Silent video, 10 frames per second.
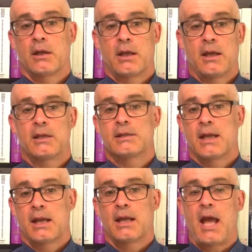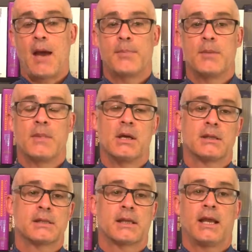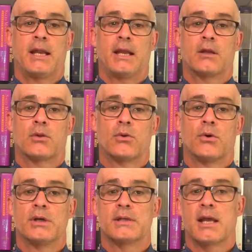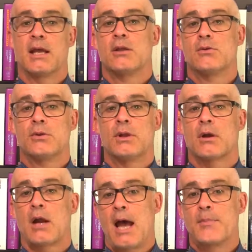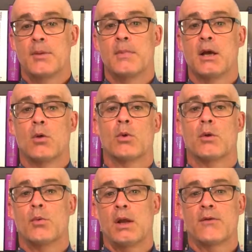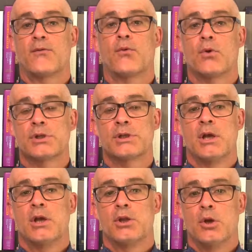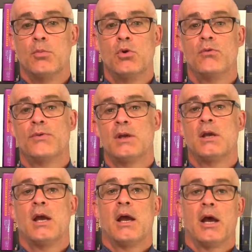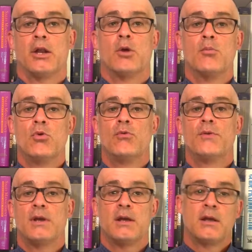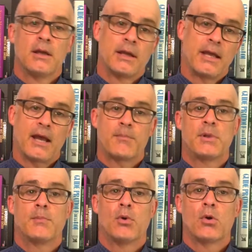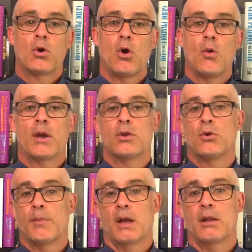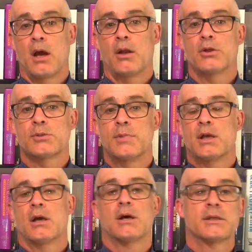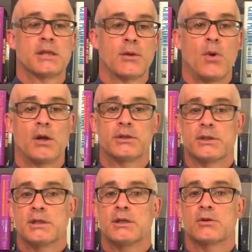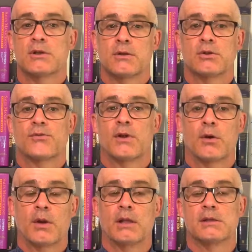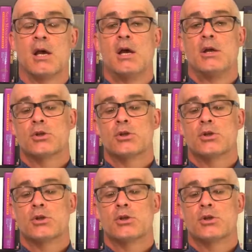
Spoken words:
the kids getting Happy Meals and getting the toys into their Happy Meal will reinforce the movie, and the movie get people going to McDonald's because they want to see those figurines.